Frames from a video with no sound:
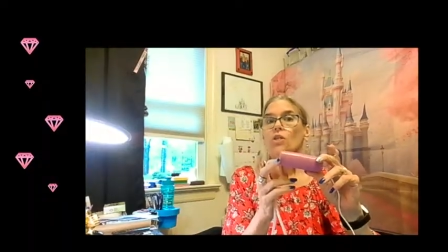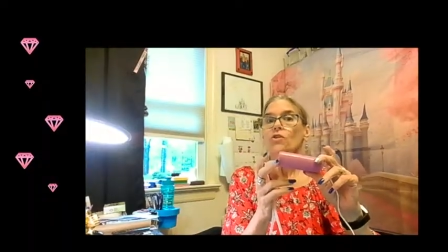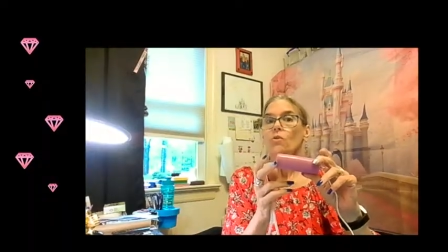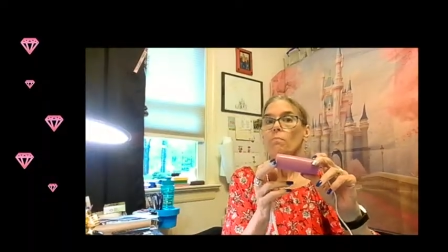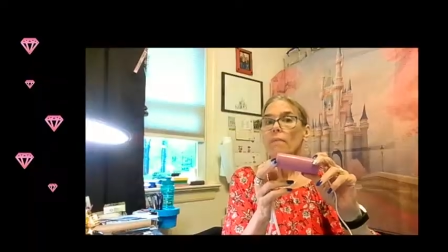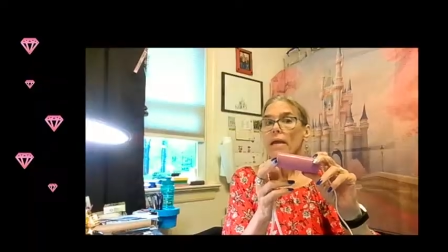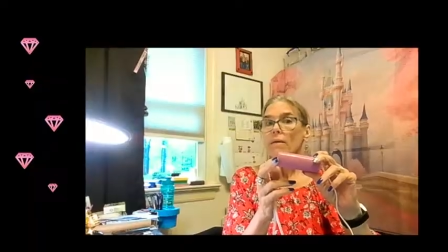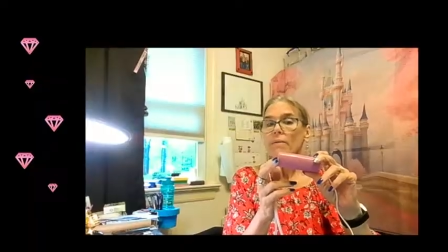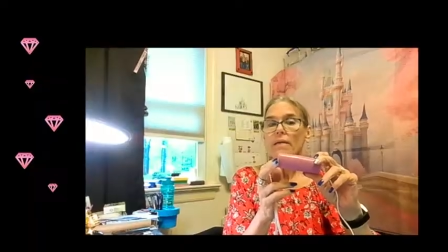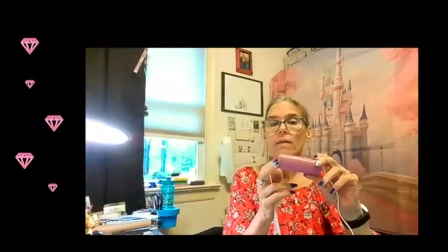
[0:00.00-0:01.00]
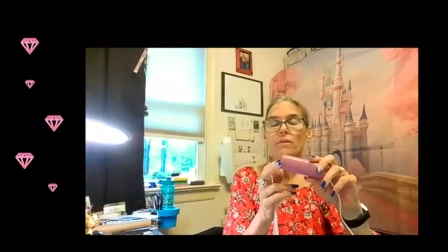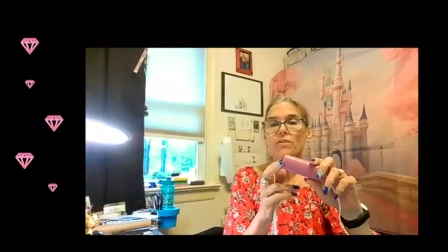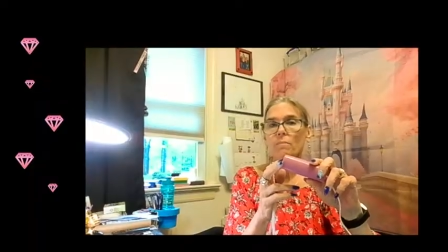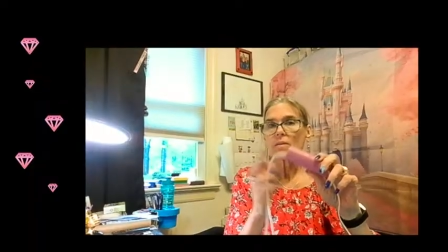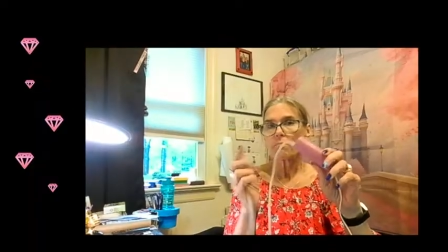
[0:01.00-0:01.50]
So maybe
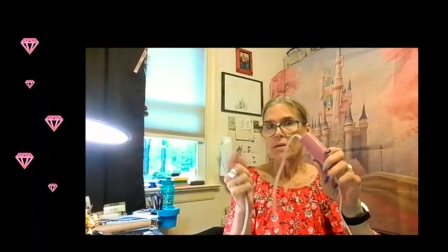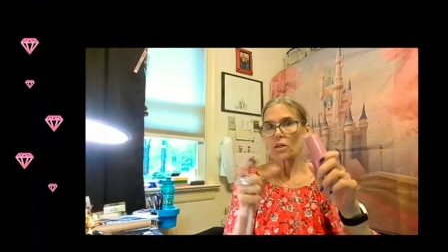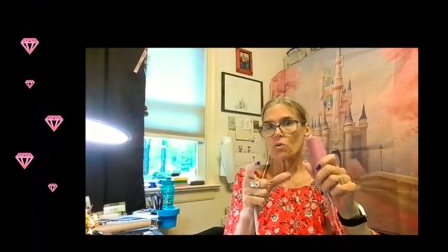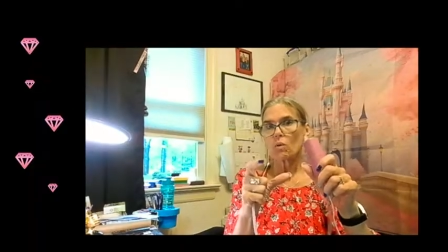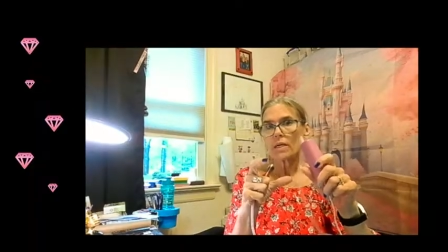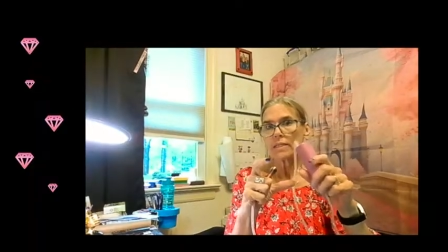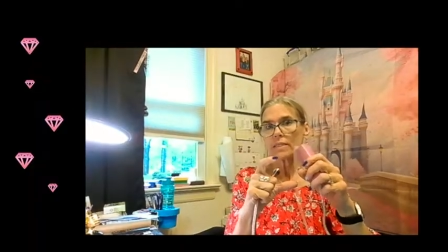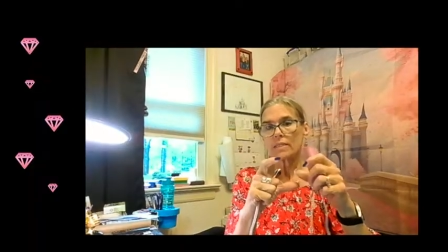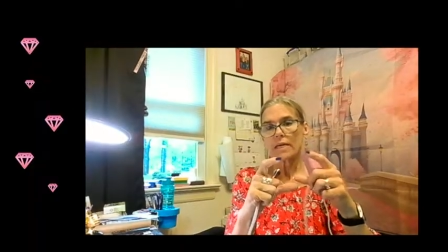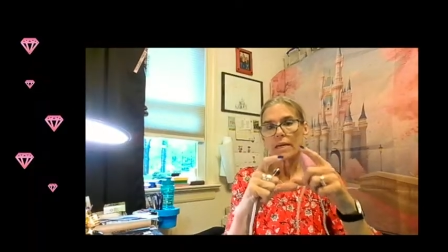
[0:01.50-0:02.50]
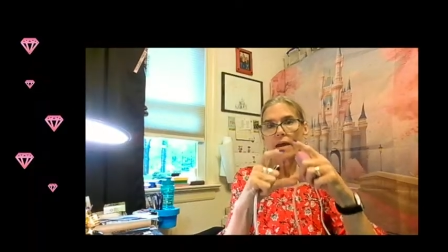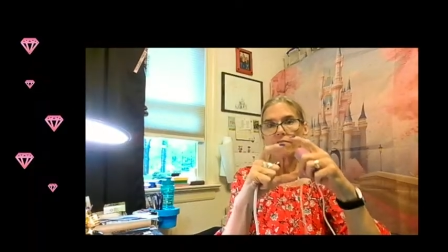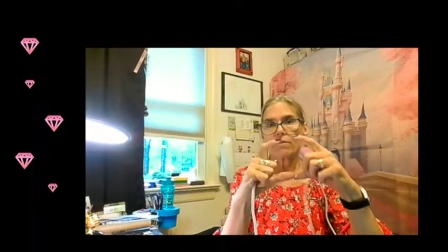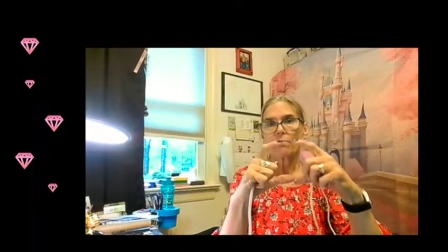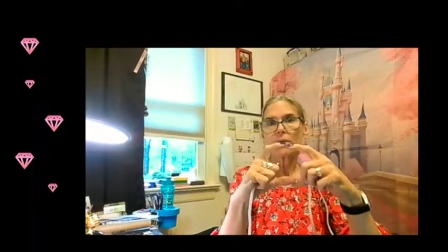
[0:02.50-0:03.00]
some of the bigger ones that
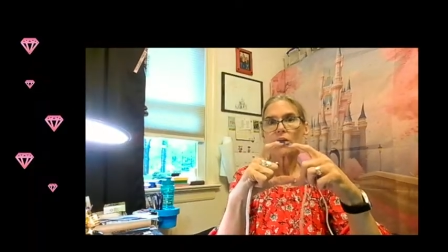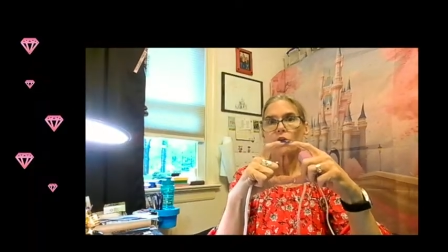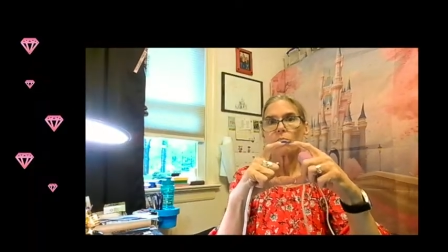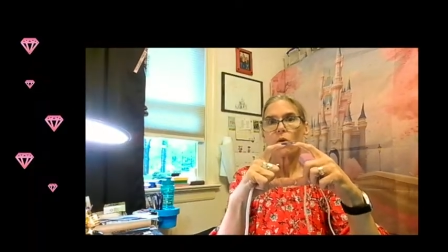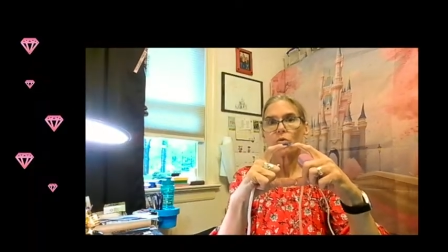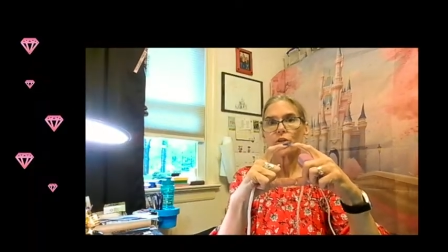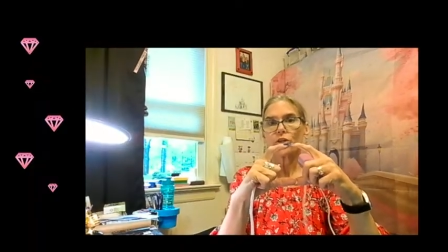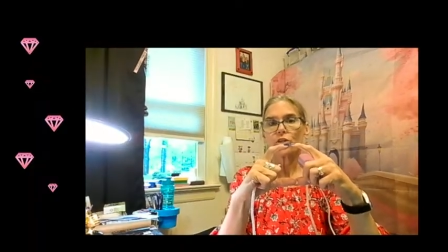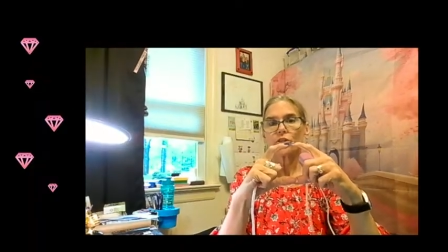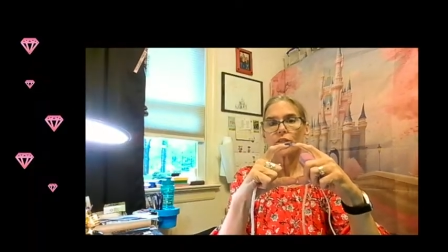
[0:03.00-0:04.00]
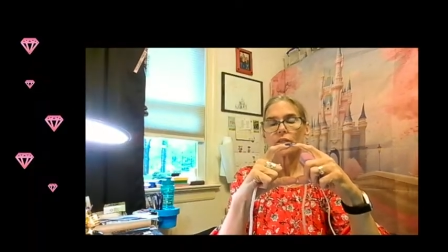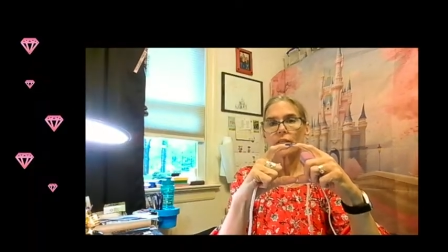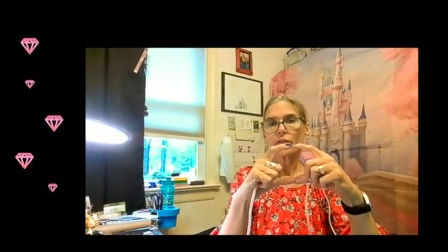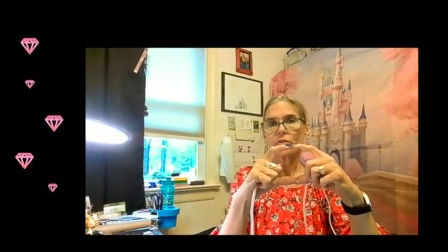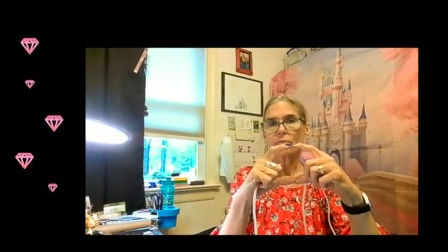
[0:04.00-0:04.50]
have the bigger motors,
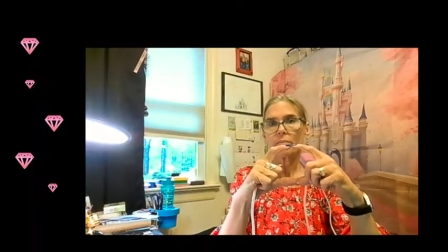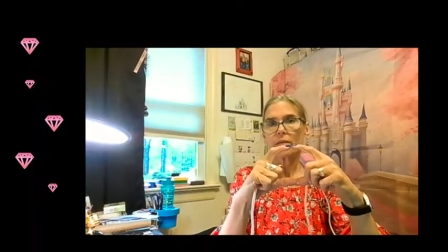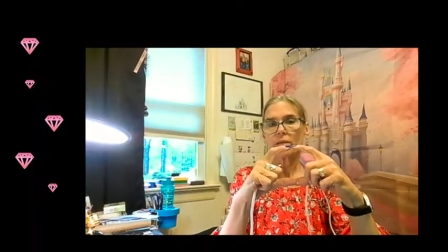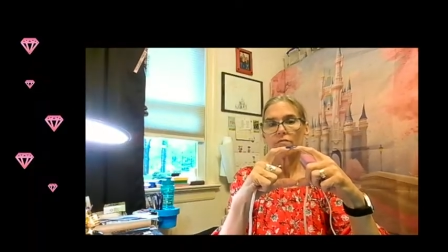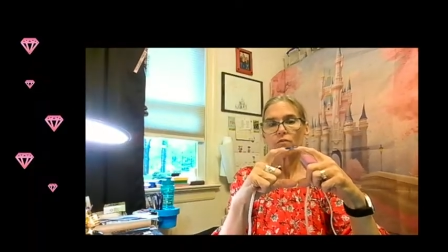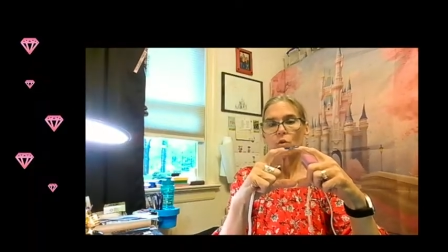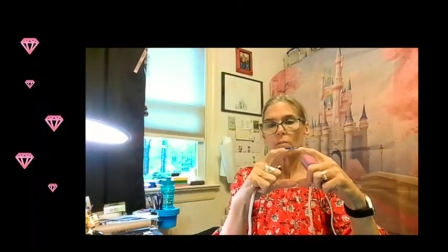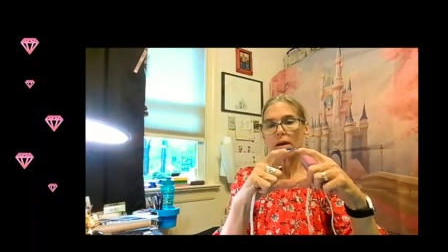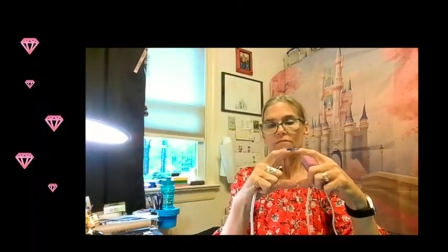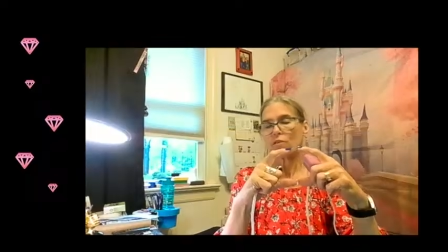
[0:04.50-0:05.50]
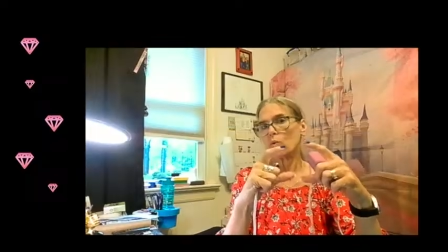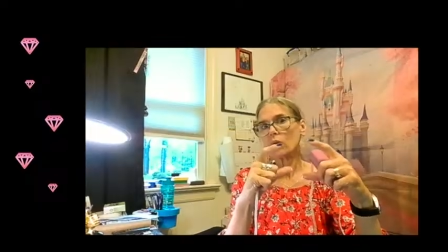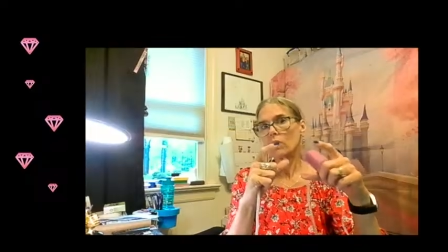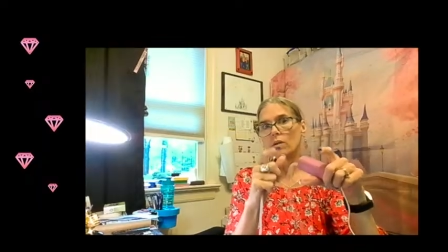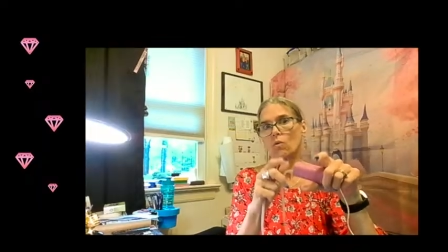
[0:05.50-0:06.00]
you know, the big 4x4
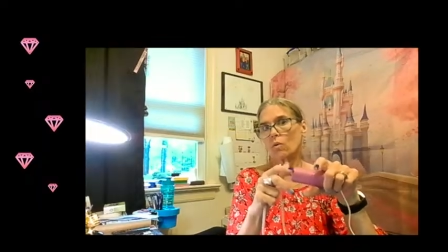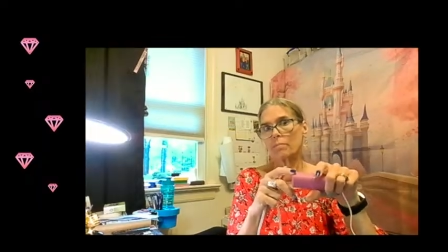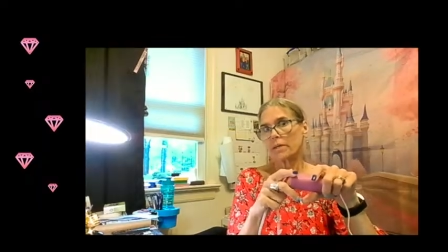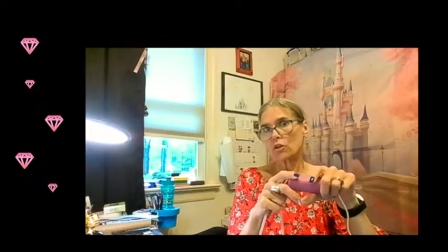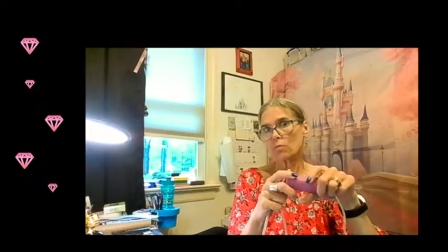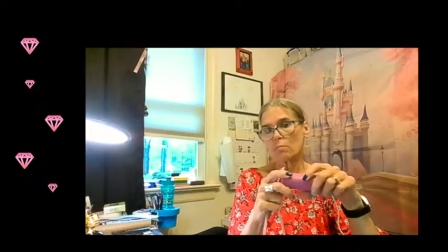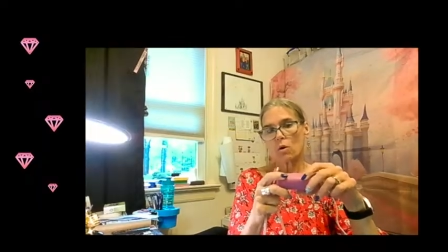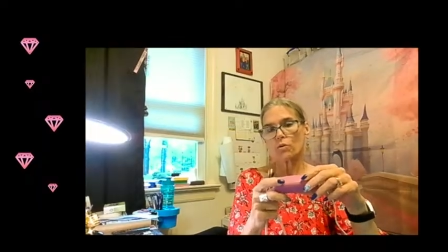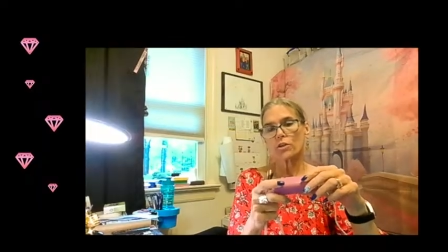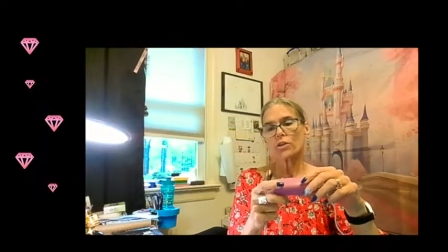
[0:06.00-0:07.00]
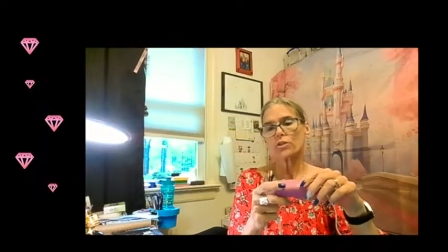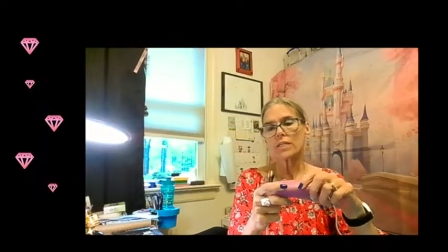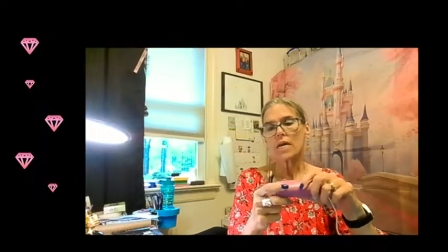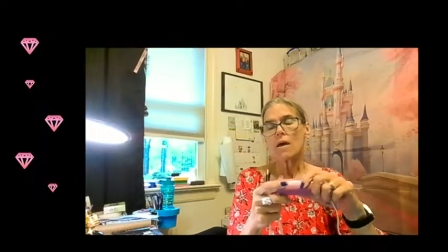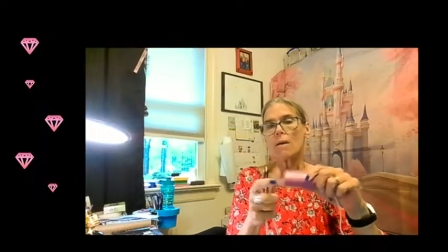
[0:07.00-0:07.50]
or bigger motors,